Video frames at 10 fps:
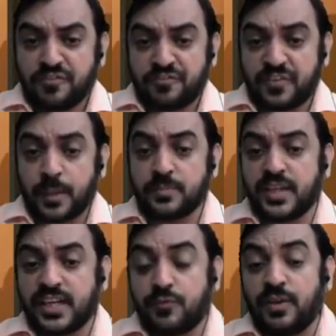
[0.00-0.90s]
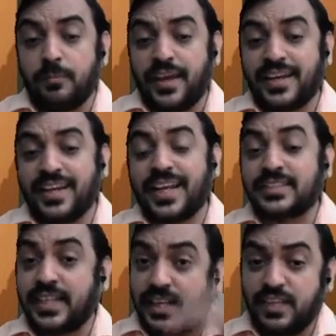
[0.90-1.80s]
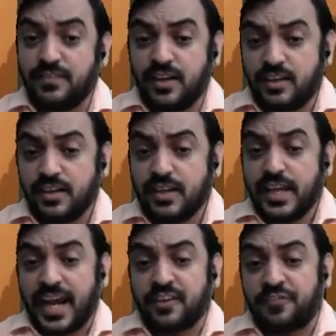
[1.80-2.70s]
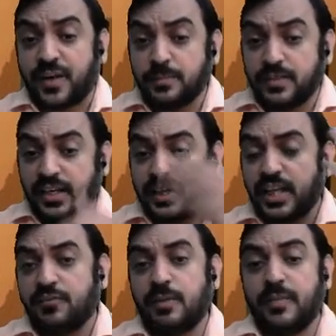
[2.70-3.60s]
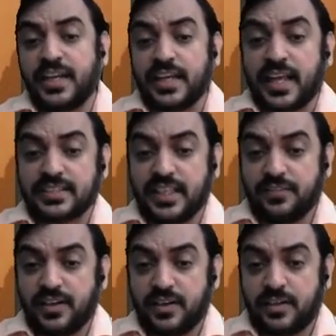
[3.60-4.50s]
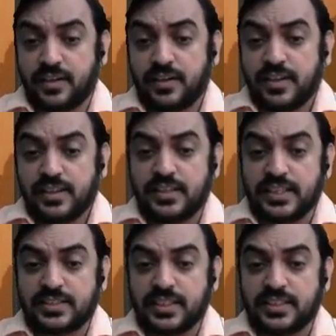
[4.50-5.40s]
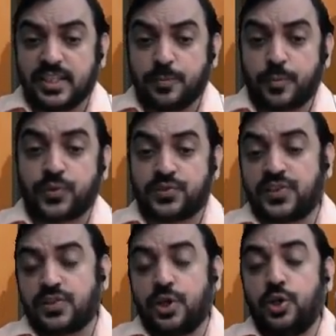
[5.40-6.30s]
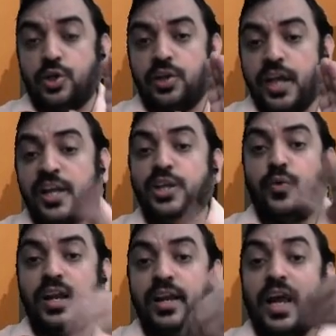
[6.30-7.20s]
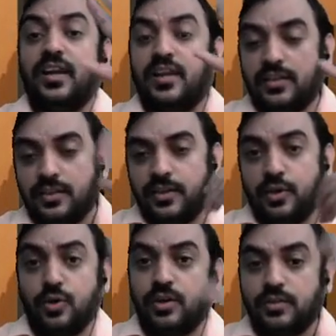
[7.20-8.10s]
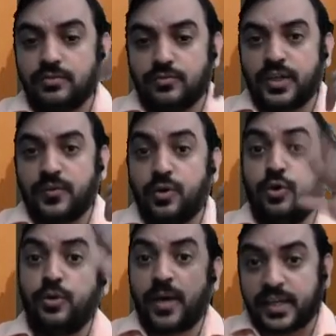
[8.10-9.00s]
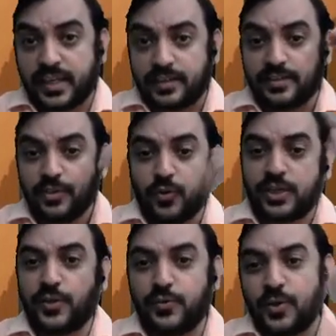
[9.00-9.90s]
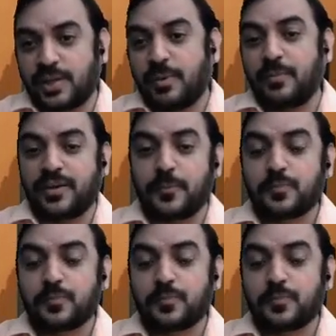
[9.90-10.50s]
From that we make it as unlevered. And from that we make it as levered. This is the process. LUL, LUL, whatever, Lulu market, whatever you want to remember.